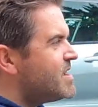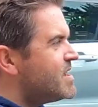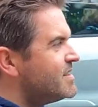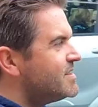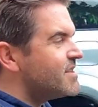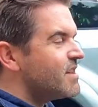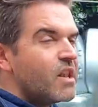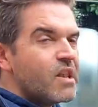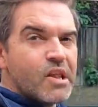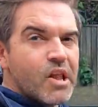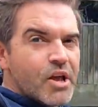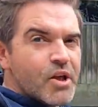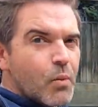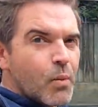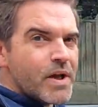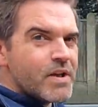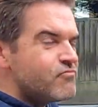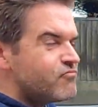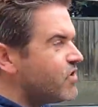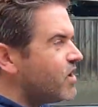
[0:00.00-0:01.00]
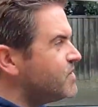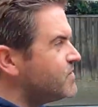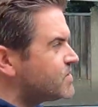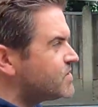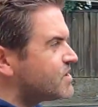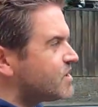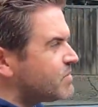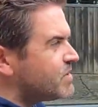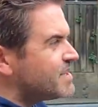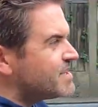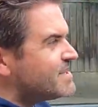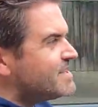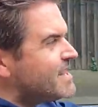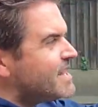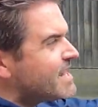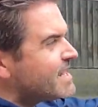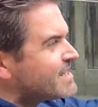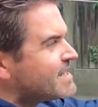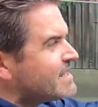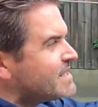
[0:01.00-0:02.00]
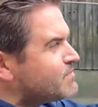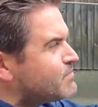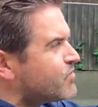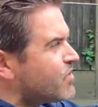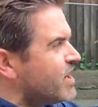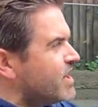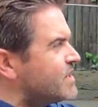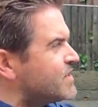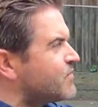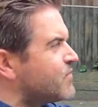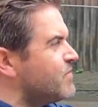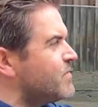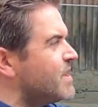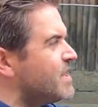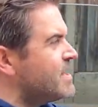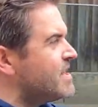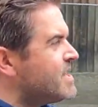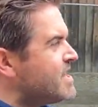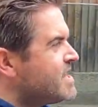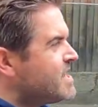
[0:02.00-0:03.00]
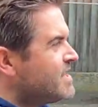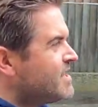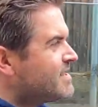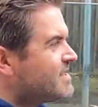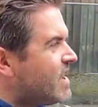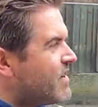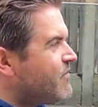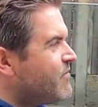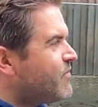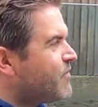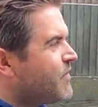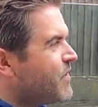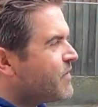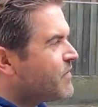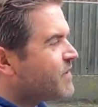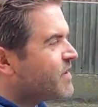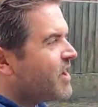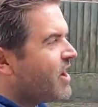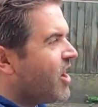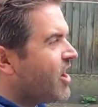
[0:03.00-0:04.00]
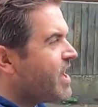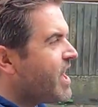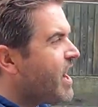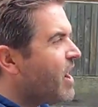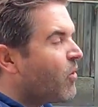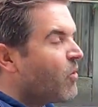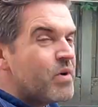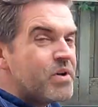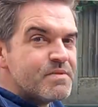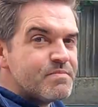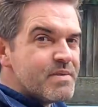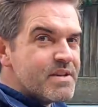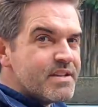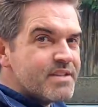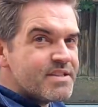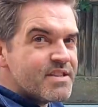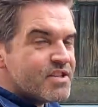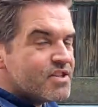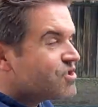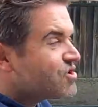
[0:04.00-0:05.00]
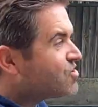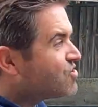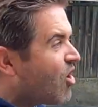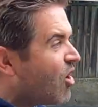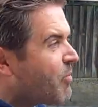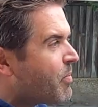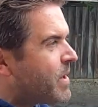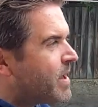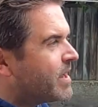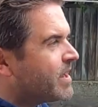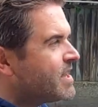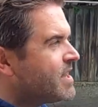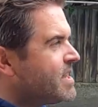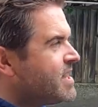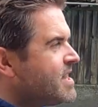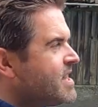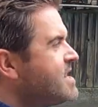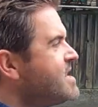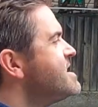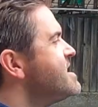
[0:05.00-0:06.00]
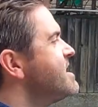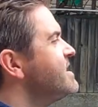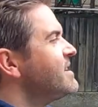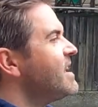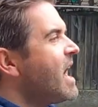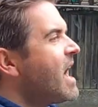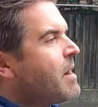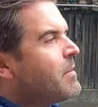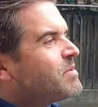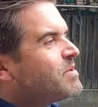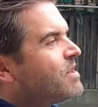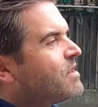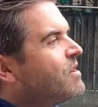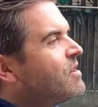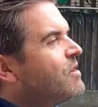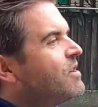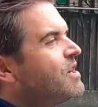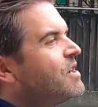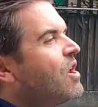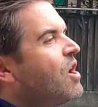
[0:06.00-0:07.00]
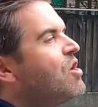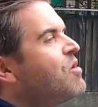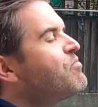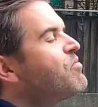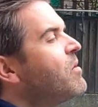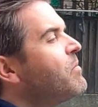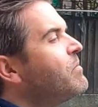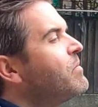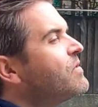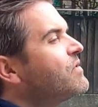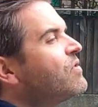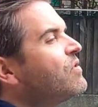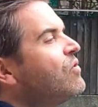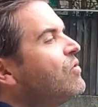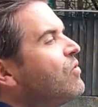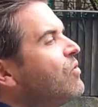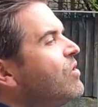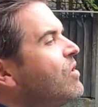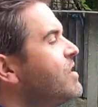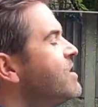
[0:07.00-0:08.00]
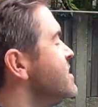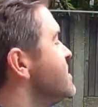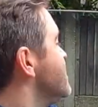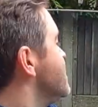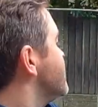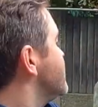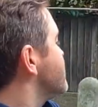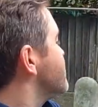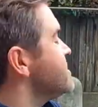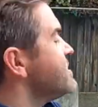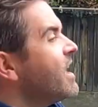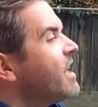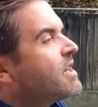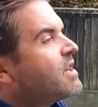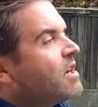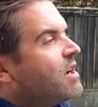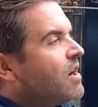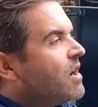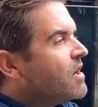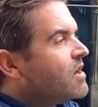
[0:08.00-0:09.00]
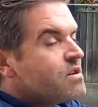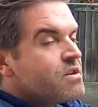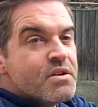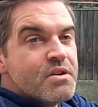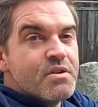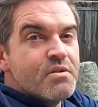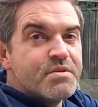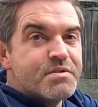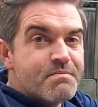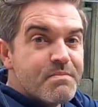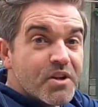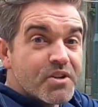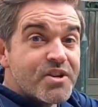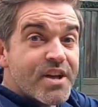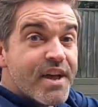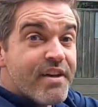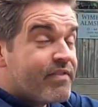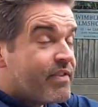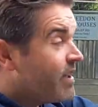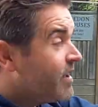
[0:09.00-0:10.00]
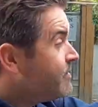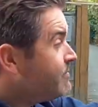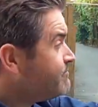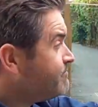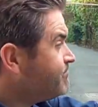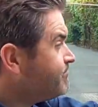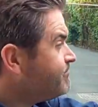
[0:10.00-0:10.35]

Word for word: means a lightweight roadster, but it's nicked its brakes from the 750 IL, which means that stopping is absolutely no problem at all, because that car is much heavier.